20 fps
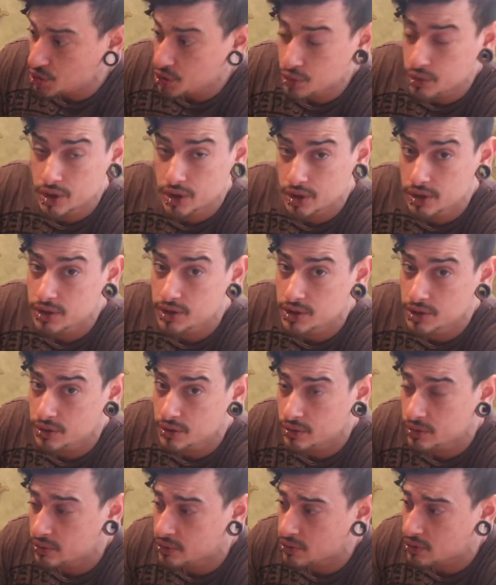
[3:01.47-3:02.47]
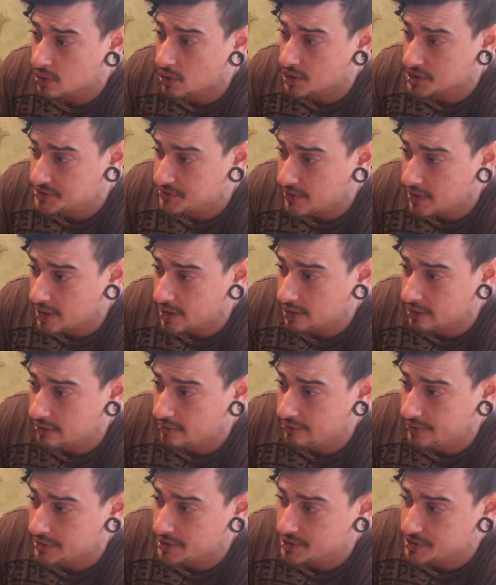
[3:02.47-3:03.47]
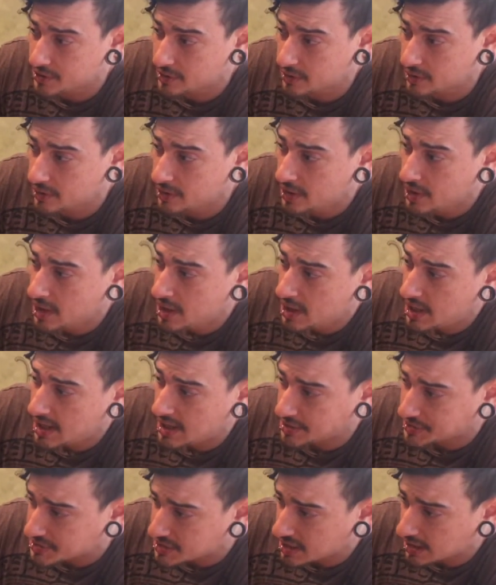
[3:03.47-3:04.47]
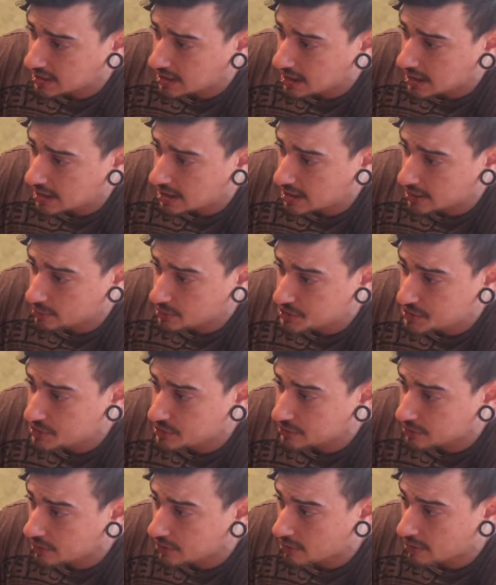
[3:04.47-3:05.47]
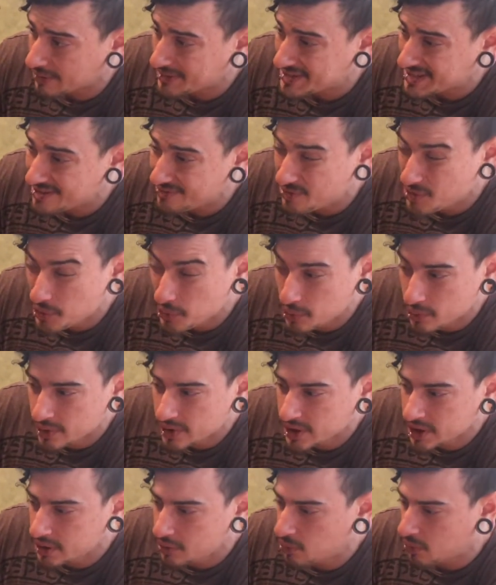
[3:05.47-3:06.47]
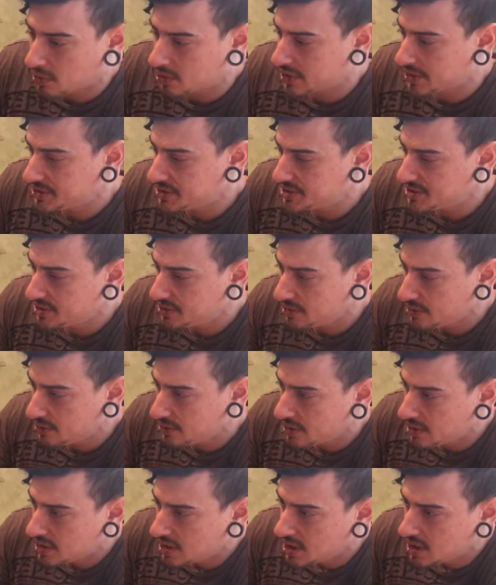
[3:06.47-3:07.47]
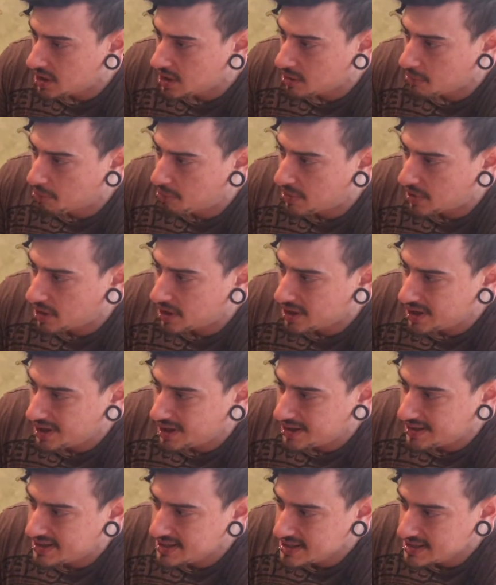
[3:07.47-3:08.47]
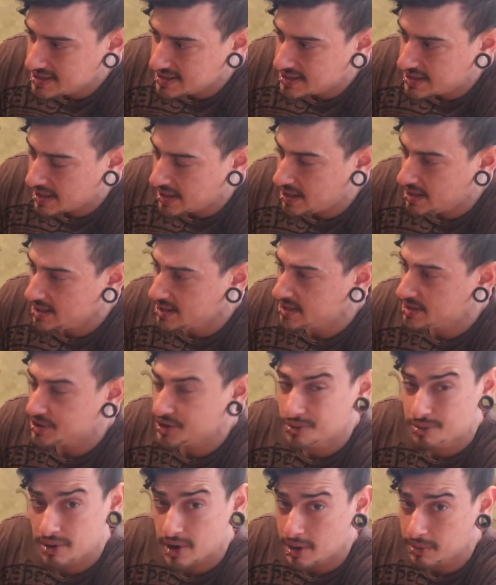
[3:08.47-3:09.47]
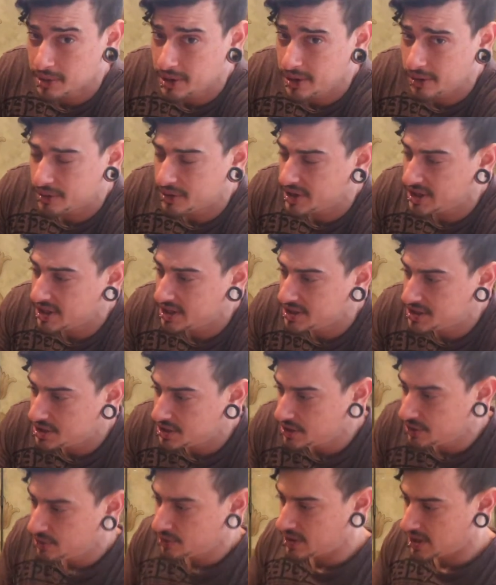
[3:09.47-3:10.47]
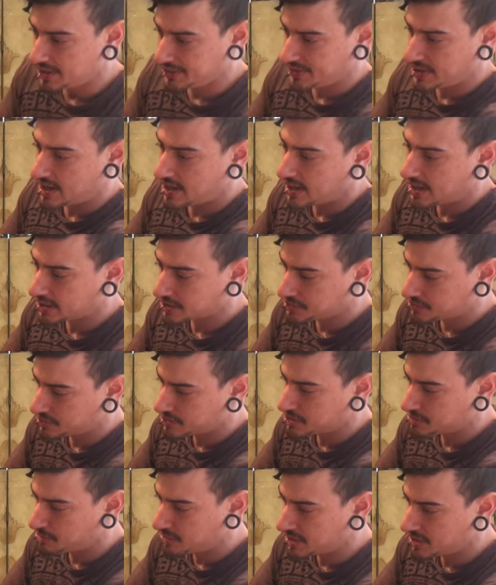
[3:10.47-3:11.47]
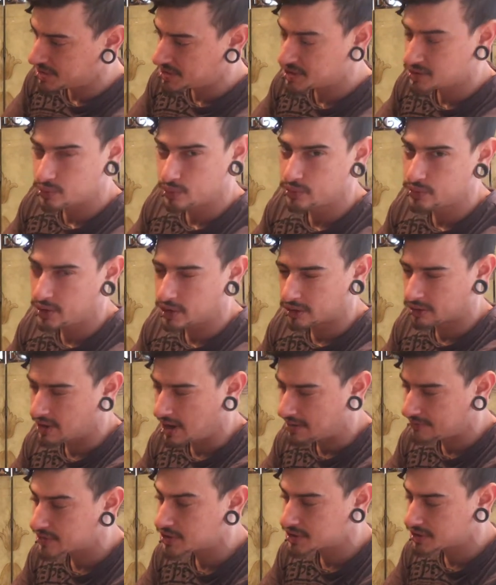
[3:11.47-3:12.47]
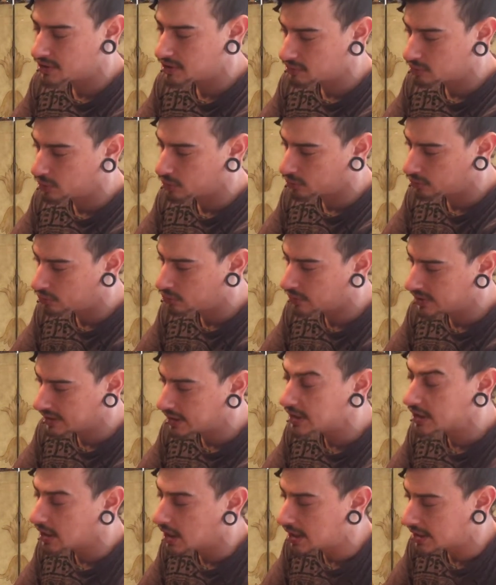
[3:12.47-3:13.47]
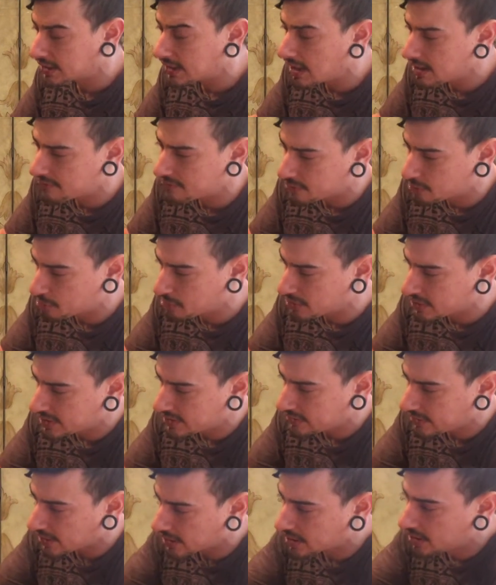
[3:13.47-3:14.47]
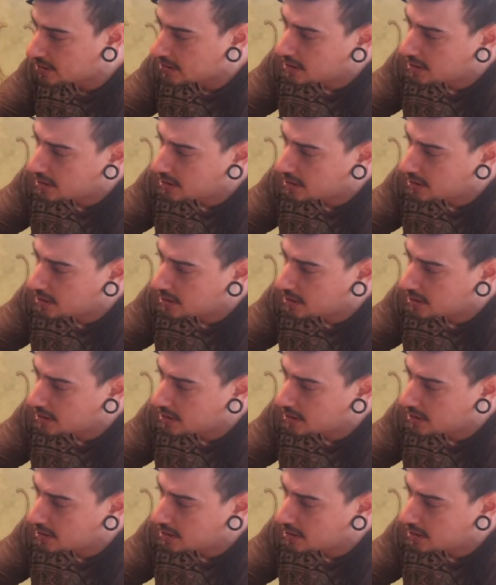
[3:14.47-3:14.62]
you could do Crossfire in this or SLI with 2 cards if you really wanted to. But these days, you probably don't need to, and that extra space, your graphics card would really like that for breathing.